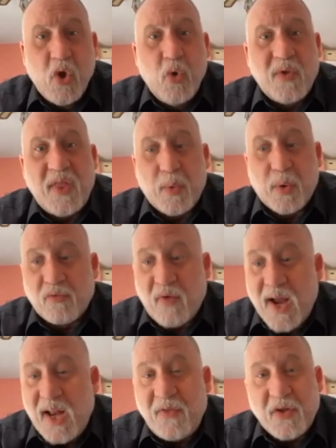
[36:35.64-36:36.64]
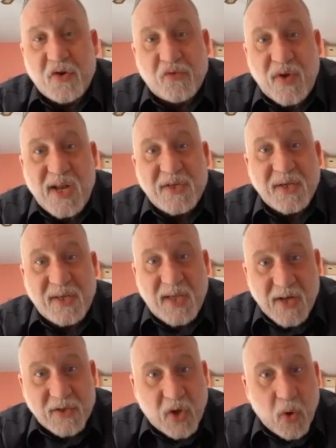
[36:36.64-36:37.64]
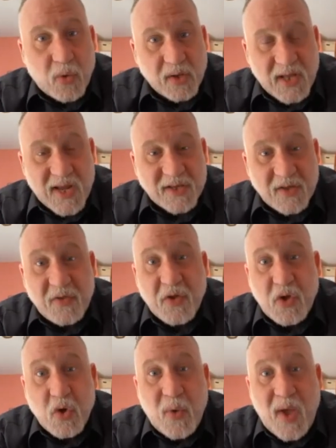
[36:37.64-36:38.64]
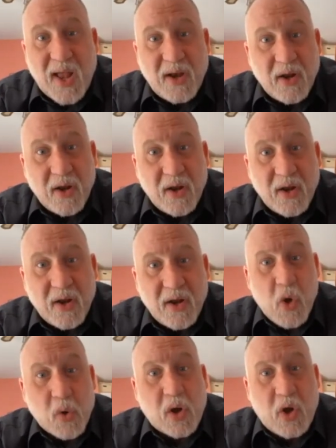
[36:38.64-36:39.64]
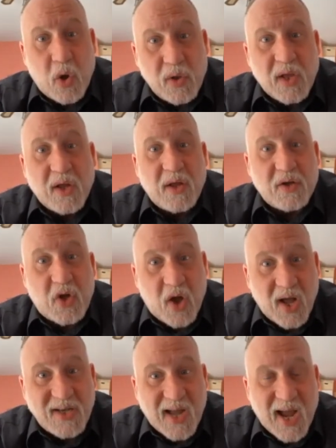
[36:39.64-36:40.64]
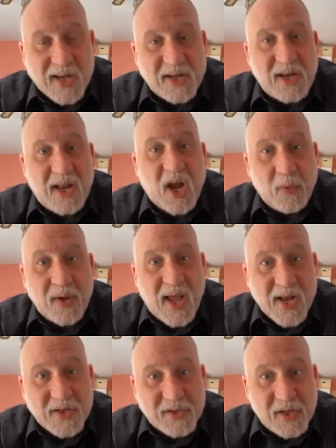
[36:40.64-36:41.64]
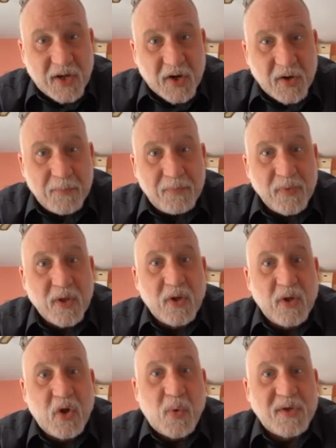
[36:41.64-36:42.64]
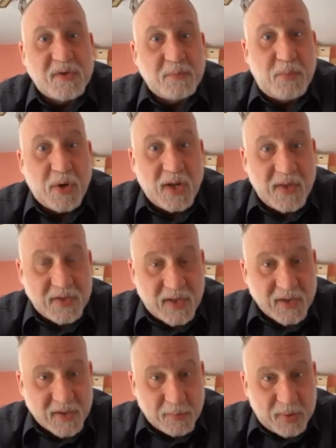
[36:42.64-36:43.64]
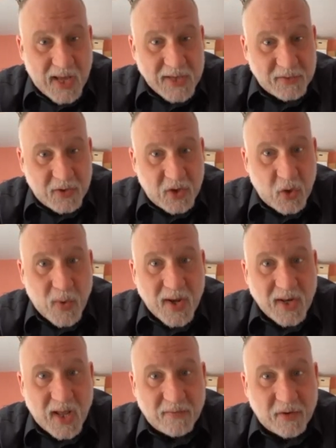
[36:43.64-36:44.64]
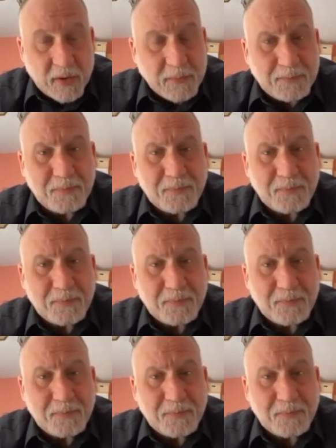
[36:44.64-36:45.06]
When they were writing the treaties against coca leaves in the UN, Coca-Cola contacted Harry Anslinger, who was putting these things in place at the UN level,